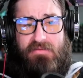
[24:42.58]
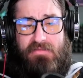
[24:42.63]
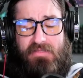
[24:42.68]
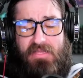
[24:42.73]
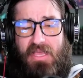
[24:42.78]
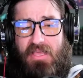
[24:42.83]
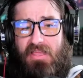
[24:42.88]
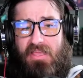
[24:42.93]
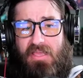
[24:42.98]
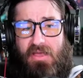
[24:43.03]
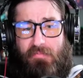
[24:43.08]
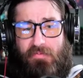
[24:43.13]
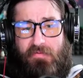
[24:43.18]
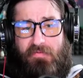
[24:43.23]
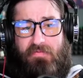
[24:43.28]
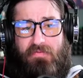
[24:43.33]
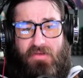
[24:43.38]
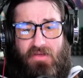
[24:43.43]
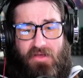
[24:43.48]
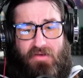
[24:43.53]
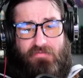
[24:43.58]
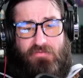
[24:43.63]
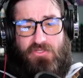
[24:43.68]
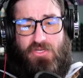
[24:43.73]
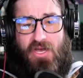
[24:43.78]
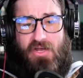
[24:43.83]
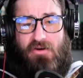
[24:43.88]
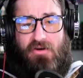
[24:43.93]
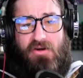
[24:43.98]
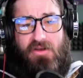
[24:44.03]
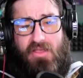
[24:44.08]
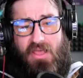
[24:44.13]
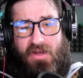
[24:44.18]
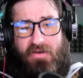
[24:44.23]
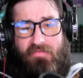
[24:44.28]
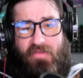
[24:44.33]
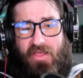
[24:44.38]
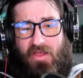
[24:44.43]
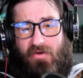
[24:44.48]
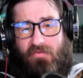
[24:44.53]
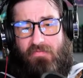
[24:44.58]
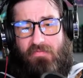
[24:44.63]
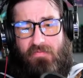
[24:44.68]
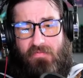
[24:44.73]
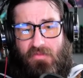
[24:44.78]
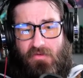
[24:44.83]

Daily Cup of Genre, kind of like a